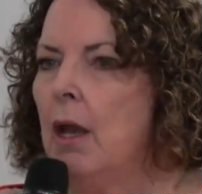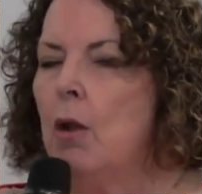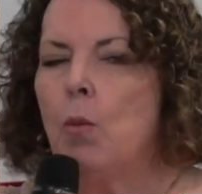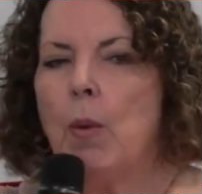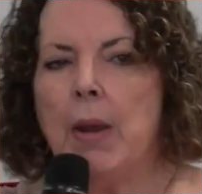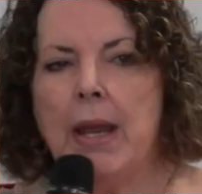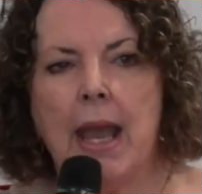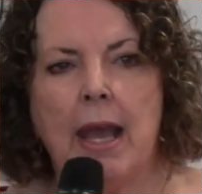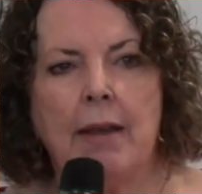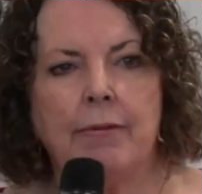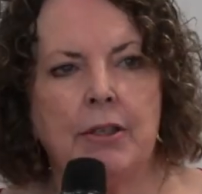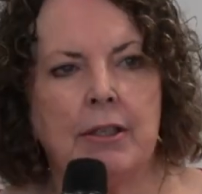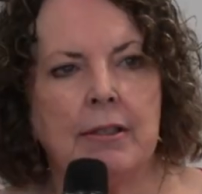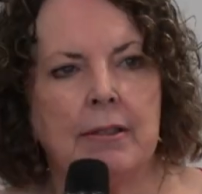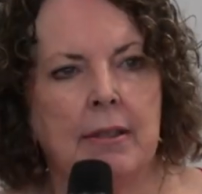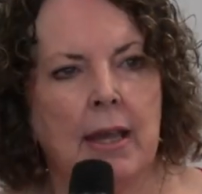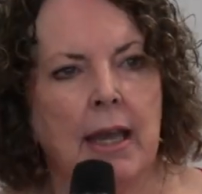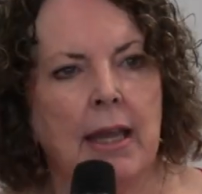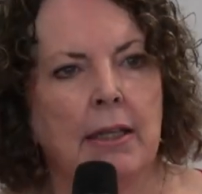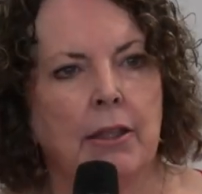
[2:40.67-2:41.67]
we have to
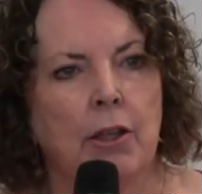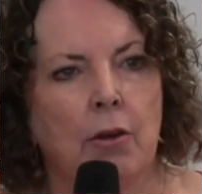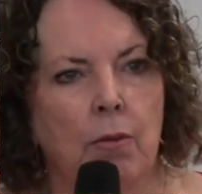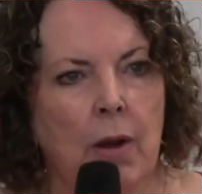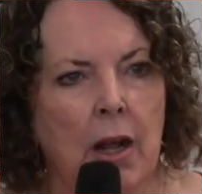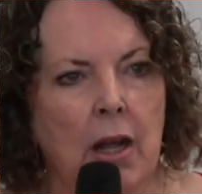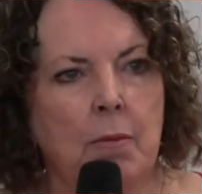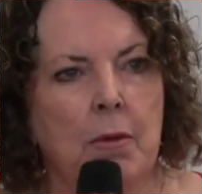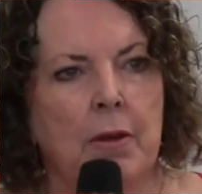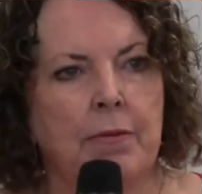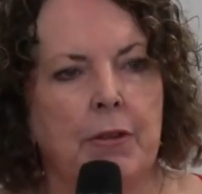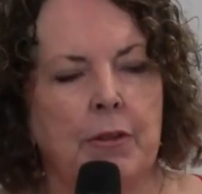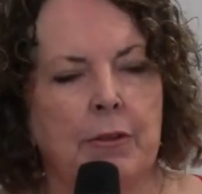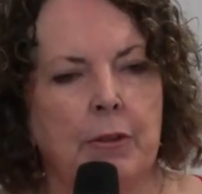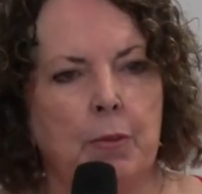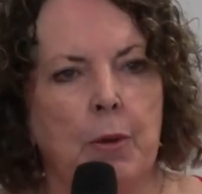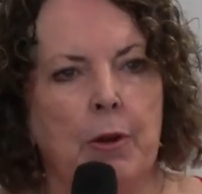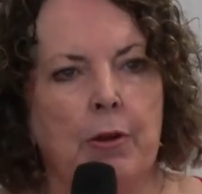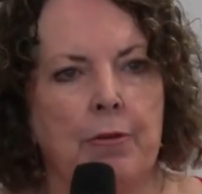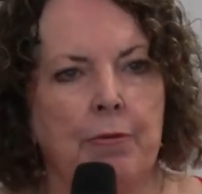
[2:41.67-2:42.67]
say in the realm of the
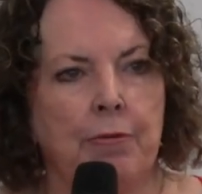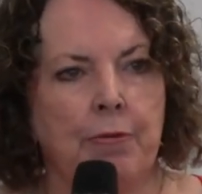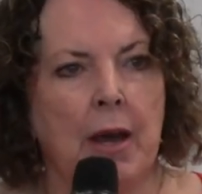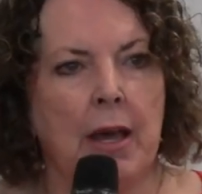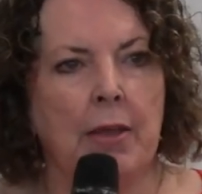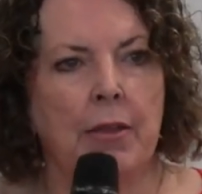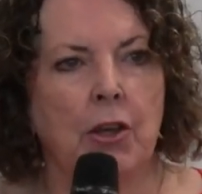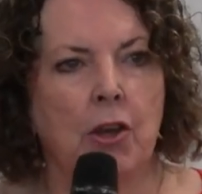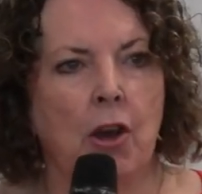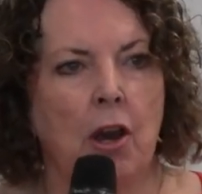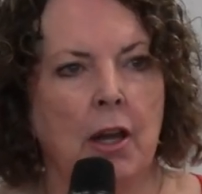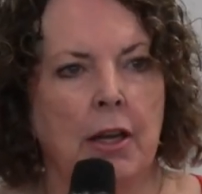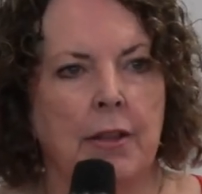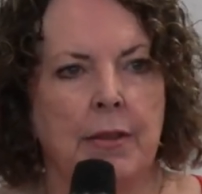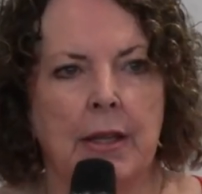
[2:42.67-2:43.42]
Spirit, Father God,